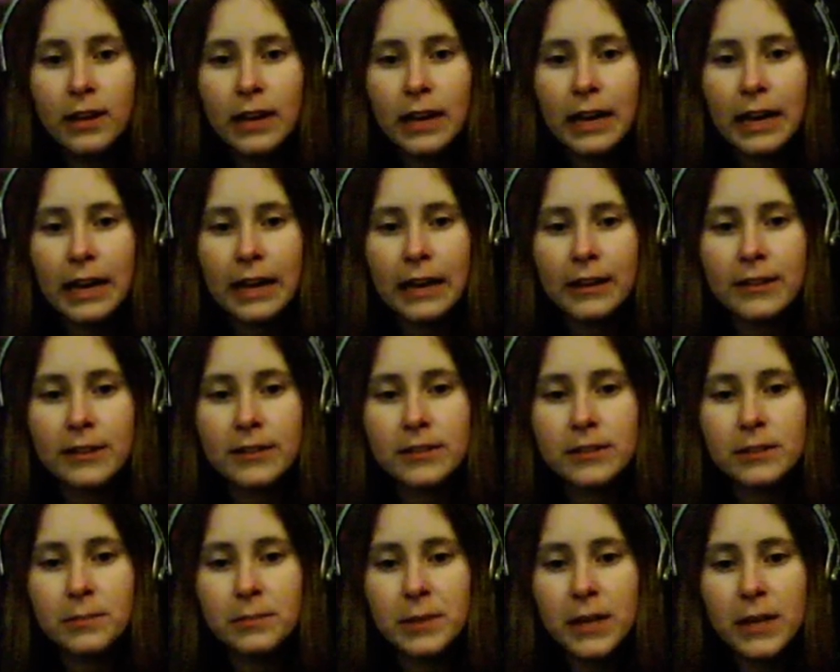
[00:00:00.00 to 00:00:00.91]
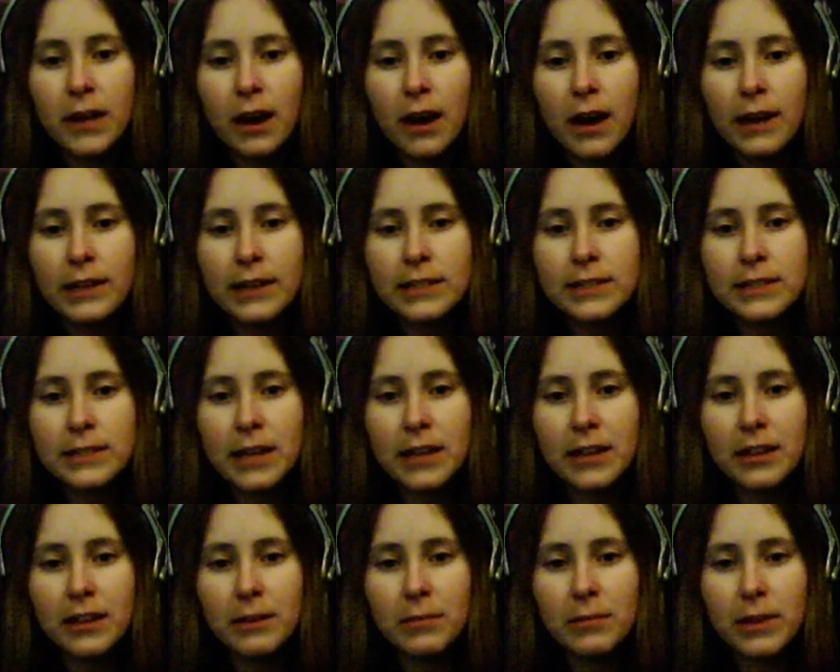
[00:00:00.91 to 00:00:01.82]
And to be honest, I
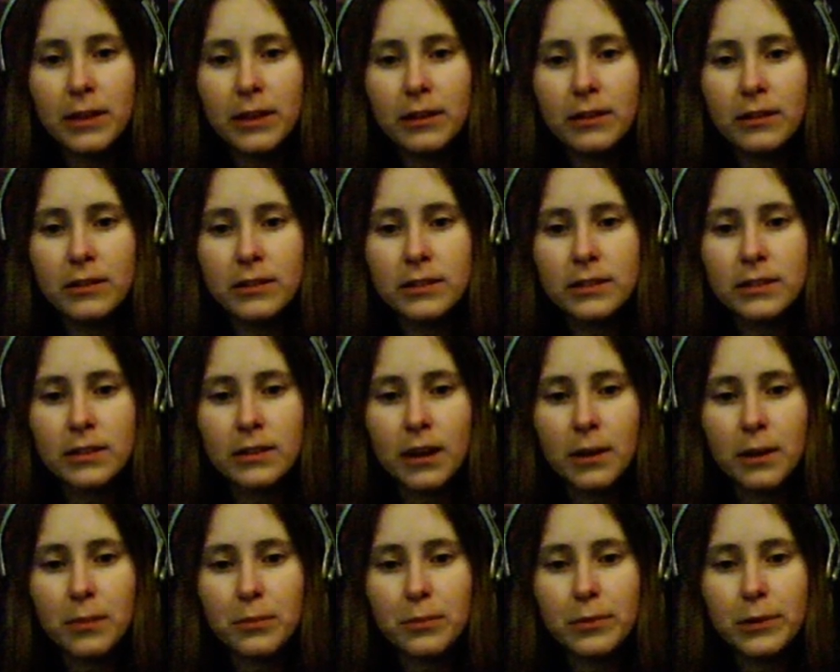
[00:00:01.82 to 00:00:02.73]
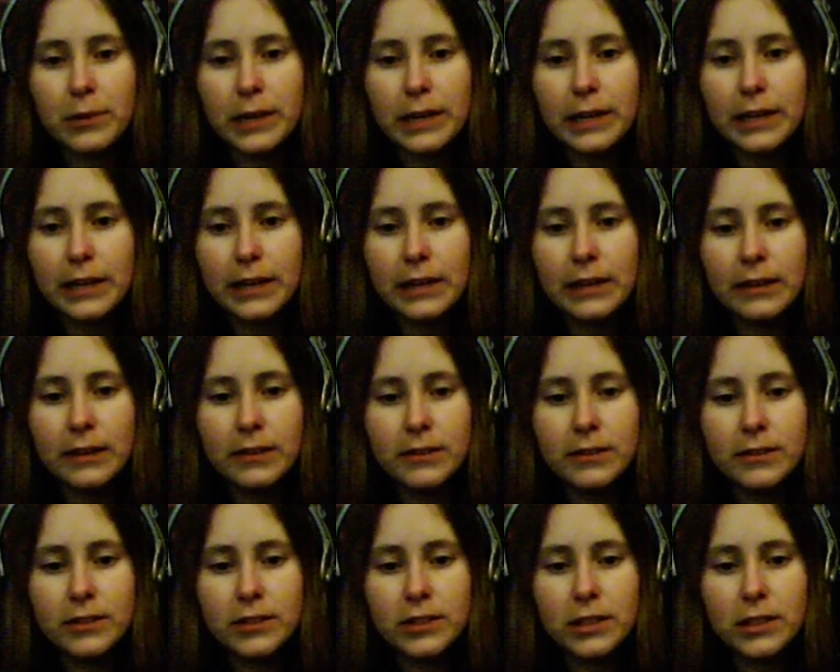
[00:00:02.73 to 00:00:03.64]
think mythicals are pretty
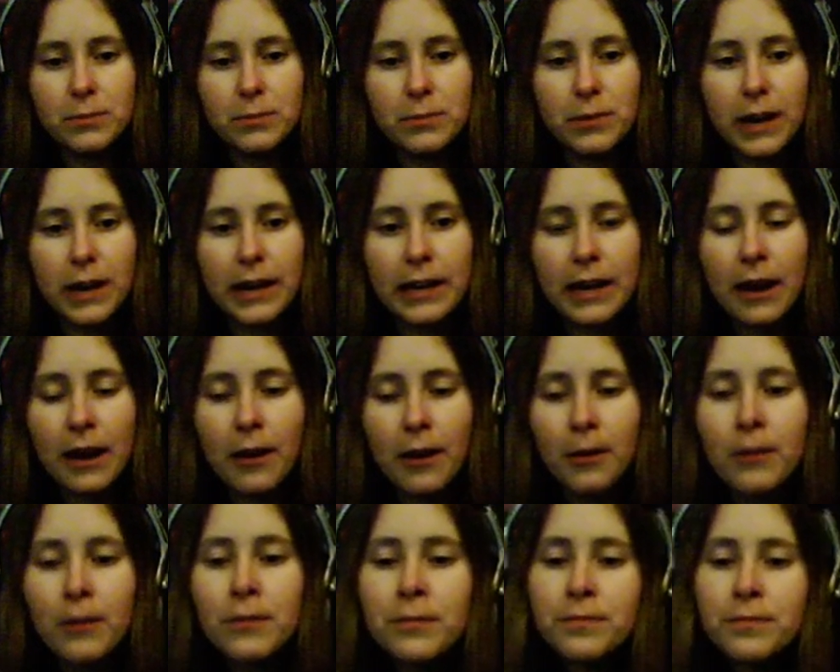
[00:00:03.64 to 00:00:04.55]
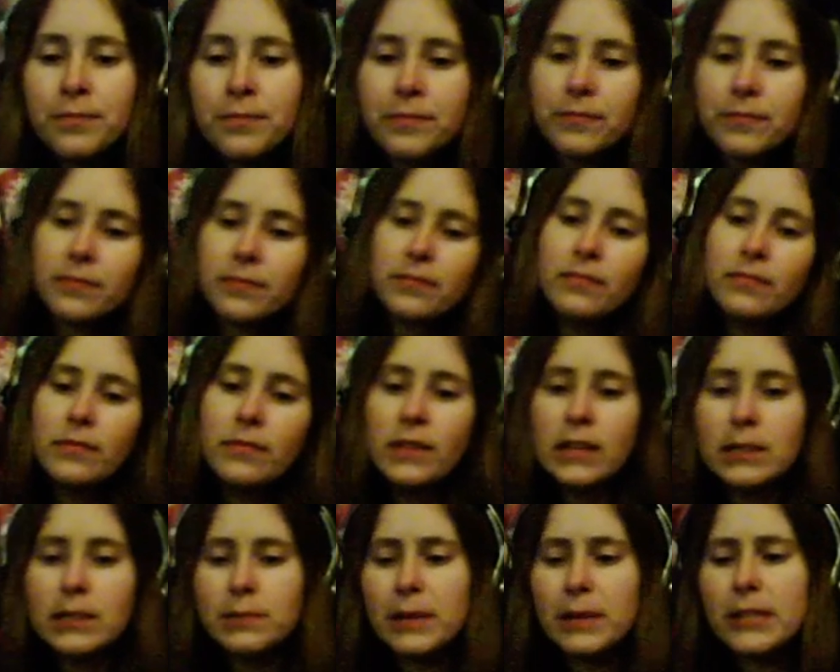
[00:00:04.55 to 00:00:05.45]
cheap right now,
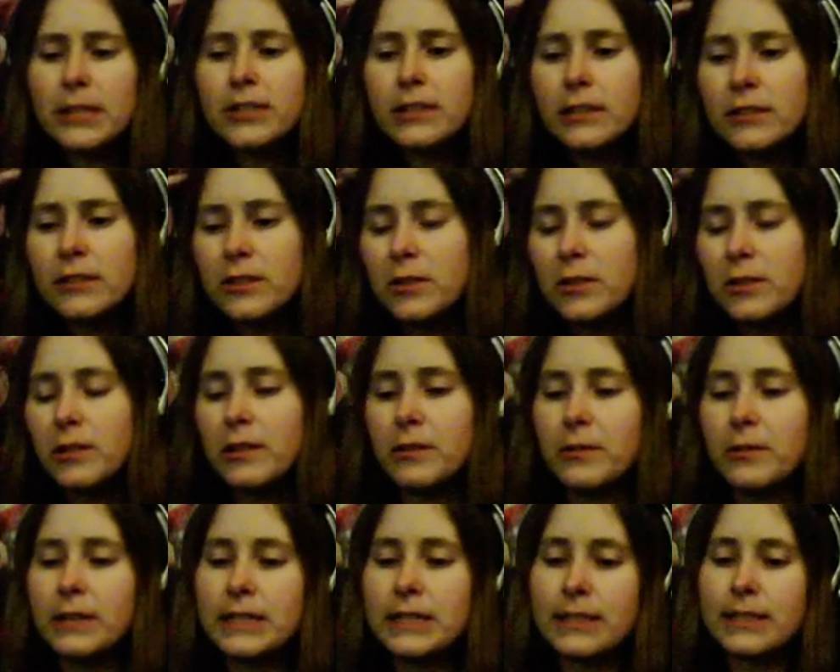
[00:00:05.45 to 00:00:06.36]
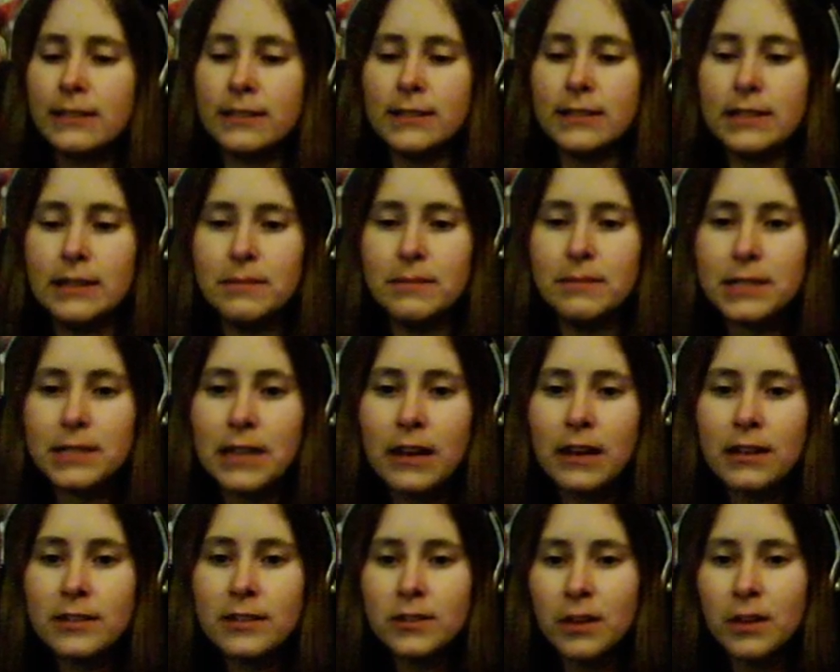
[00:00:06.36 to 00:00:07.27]
especially due to the recent Steam
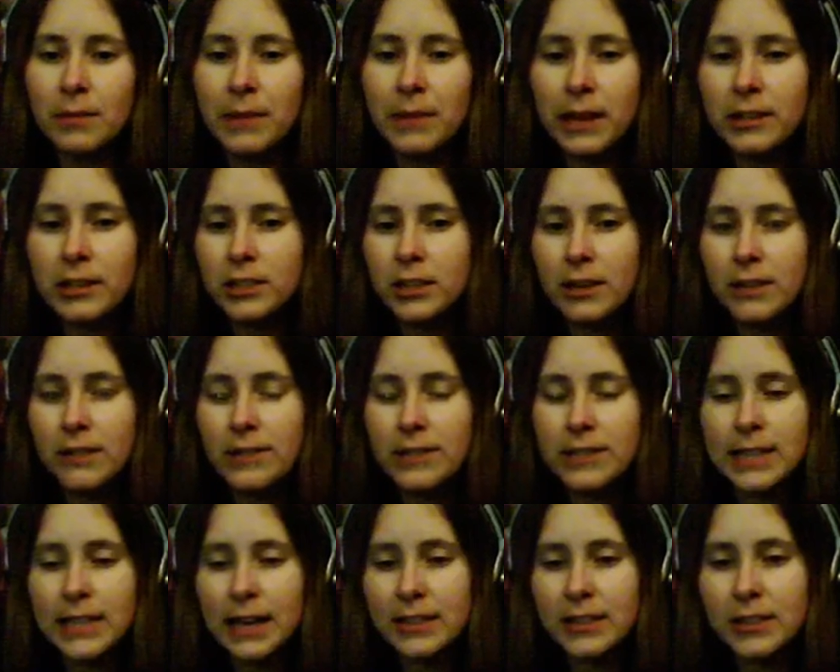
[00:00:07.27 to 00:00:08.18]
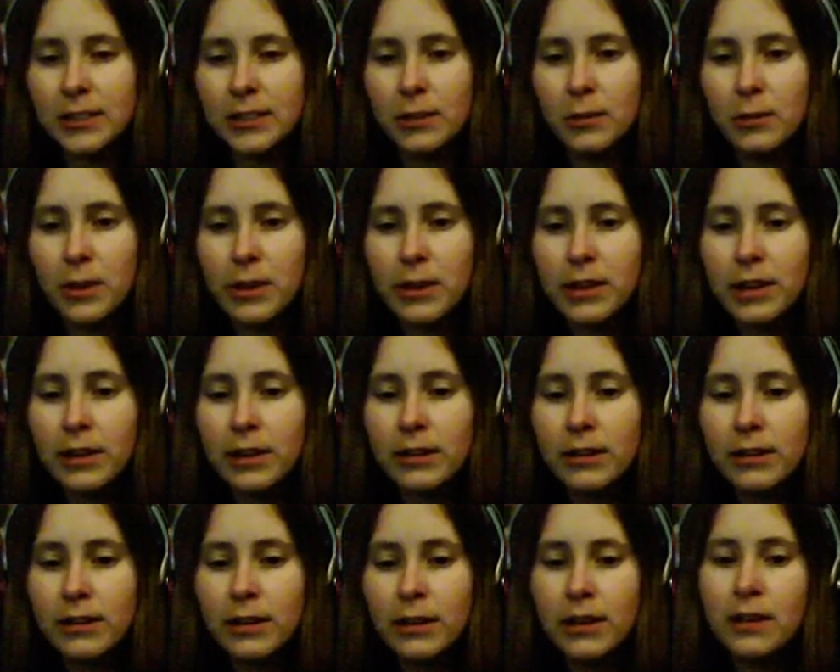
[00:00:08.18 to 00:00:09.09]
sale, so I'm not sure if it's actually worth it,
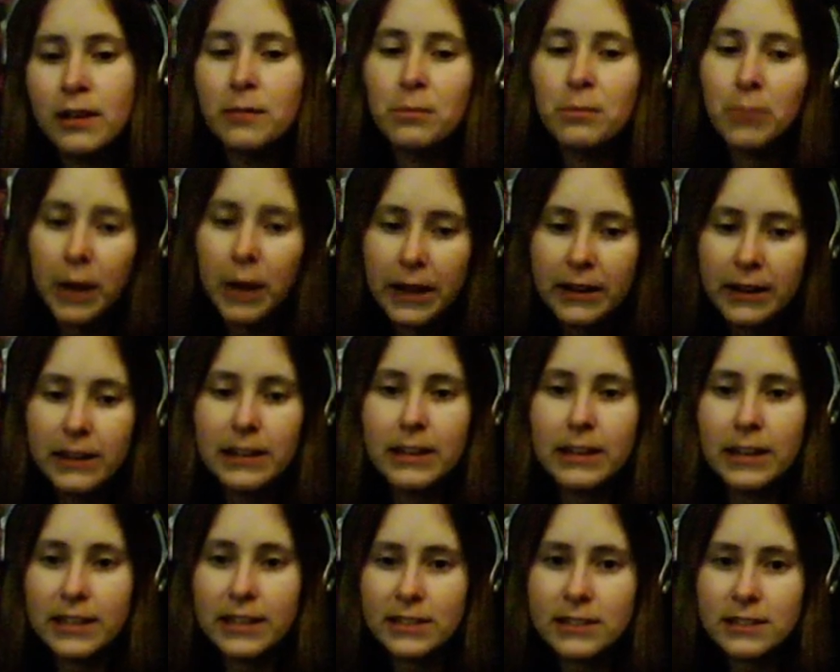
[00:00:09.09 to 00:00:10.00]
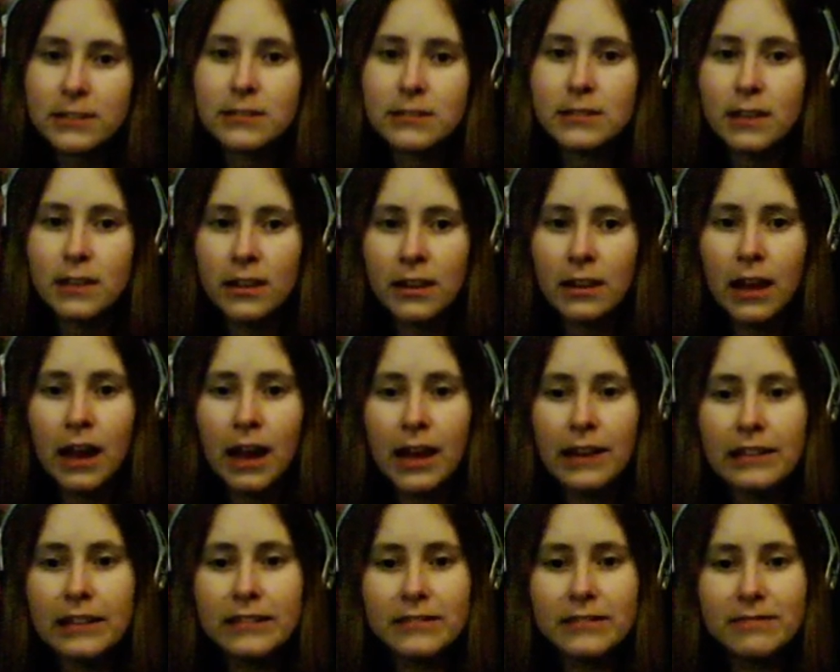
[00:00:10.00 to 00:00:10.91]
but it's a
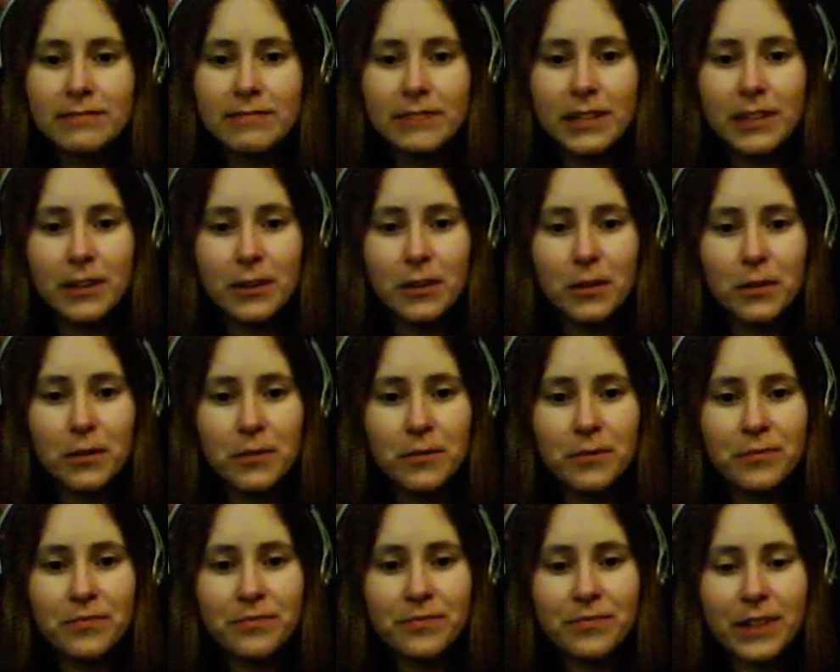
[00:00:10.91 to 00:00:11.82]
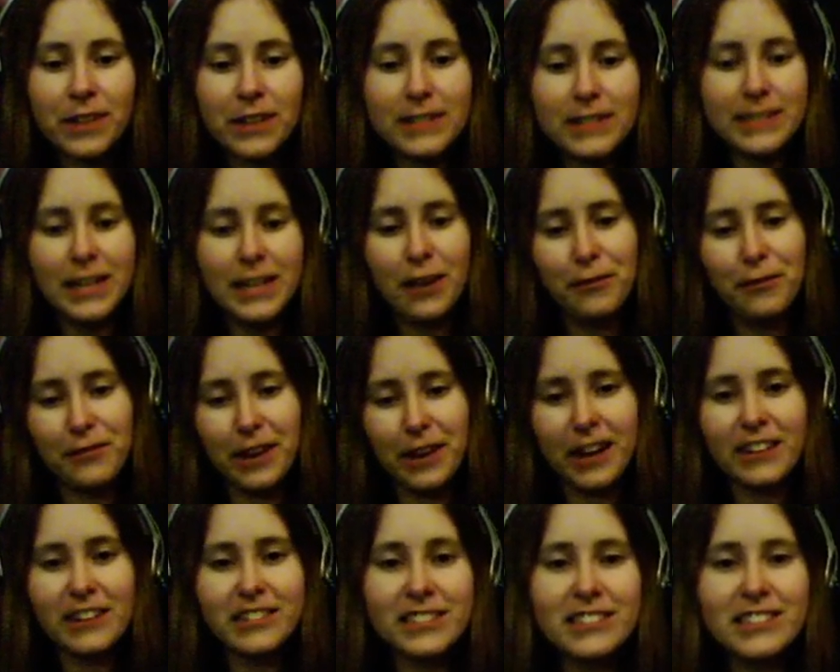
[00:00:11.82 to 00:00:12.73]
lot, you know,
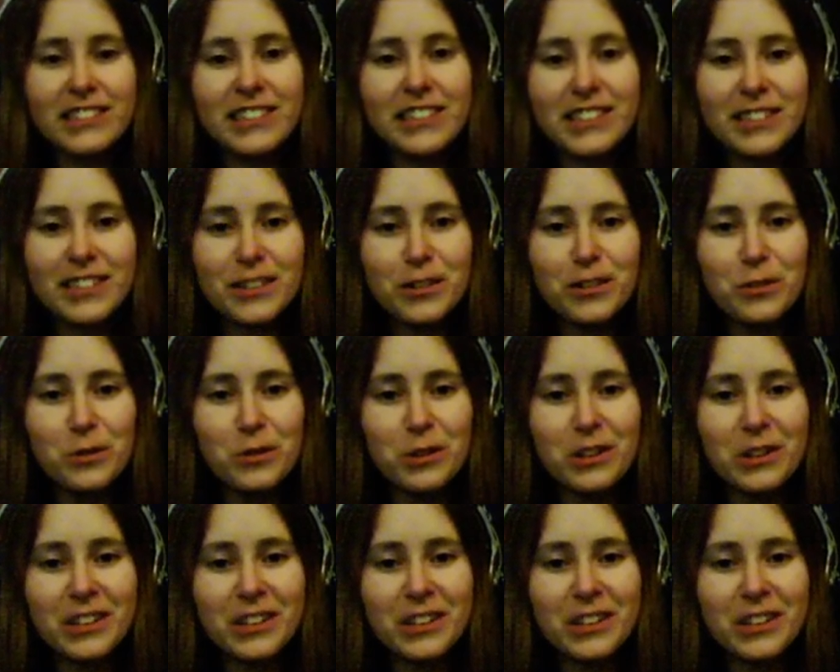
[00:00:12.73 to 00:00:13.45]
Snelfret. Cool.